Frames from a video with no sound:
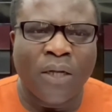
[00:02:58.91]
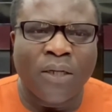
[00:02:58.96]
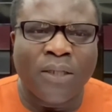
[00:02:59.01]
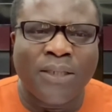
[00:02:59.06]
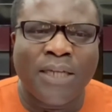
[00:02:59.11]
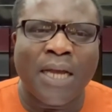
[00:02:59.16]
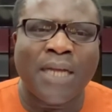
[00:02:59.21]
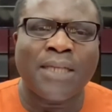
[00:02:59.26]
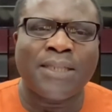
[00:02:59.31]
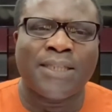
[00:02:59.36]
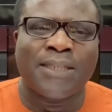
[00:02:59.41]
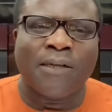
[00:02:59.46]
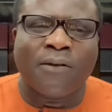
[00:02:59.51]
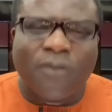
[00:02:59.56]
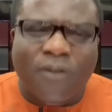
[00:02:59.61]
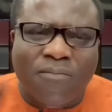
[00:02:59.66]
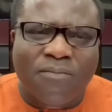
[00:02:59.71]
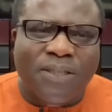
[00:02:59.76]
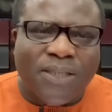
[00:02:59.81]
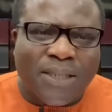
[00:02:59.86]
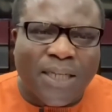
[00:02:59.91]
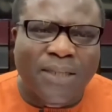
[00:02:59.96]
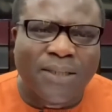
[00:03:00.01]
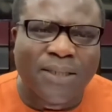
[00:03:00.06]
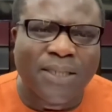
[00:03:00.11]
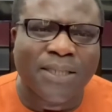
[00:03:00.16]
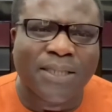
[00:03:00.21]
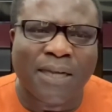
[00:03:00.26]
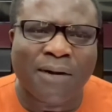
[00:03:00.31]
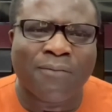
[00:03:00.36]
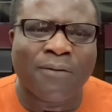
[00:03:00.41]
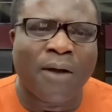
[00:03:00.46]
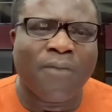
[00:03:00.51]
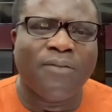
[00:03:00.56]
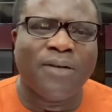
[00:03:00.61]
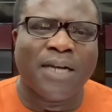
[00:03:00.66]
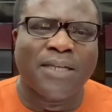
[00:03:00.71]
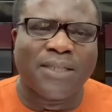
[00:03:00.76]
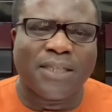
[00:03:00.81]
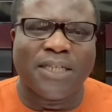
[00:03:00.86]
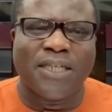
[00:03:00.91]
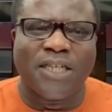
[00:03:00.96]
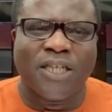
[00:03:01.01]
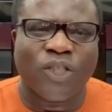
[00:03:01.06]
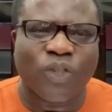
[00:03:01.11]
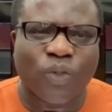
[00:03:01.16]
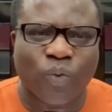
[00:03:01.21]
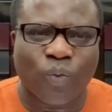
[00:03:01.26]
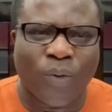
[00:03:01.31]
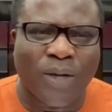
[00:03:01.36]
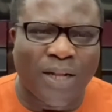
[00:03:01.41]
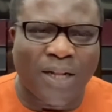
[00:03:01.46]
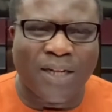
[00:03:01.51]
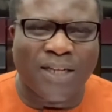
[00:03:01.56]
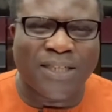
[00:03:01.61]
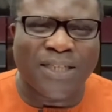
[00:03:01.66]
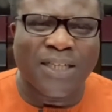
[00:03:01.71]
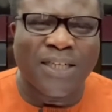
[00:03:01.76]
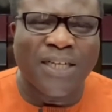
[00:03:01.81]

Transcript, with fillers: The circumstances around us in this world